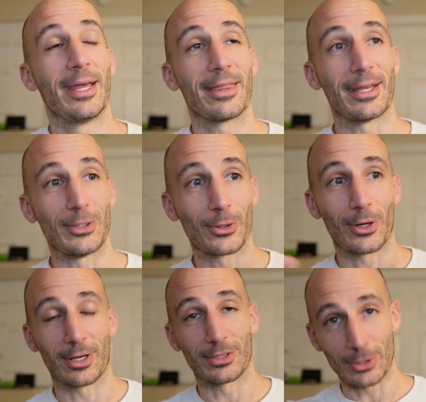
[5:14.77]
that you're
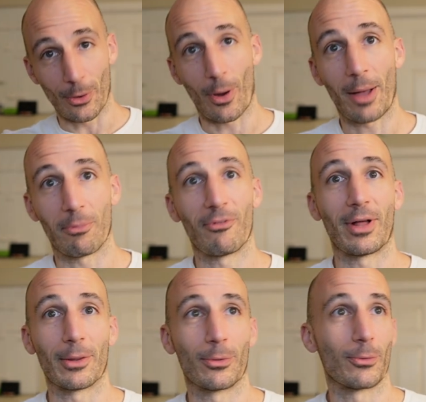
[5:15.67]
going to help
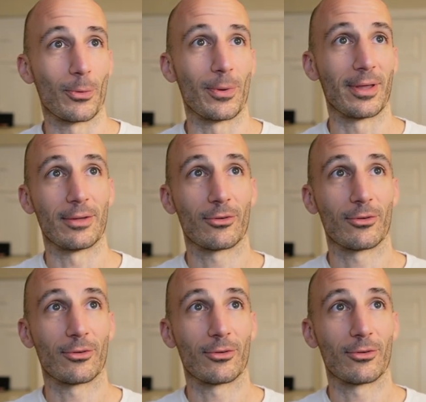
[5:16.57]
follow through with it.